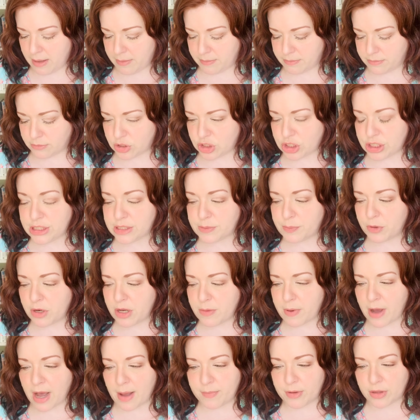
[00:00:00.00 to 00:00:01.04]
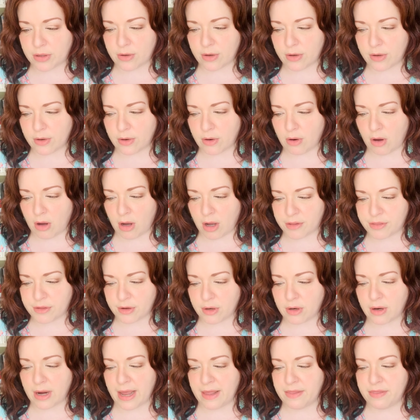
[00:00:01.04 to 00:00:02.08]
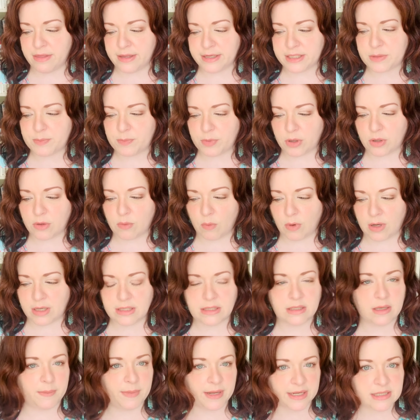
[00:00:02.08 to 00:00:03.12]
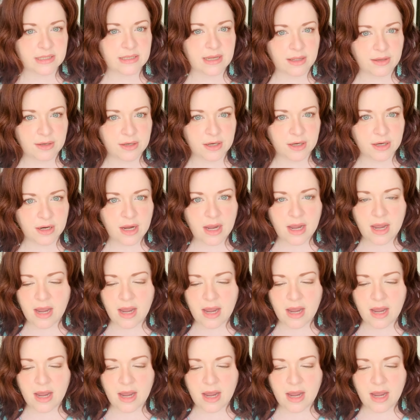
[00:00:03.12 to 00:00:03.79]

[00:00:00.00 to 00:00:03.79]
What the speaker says: She's a pretty popular author, and this book was a bestseller.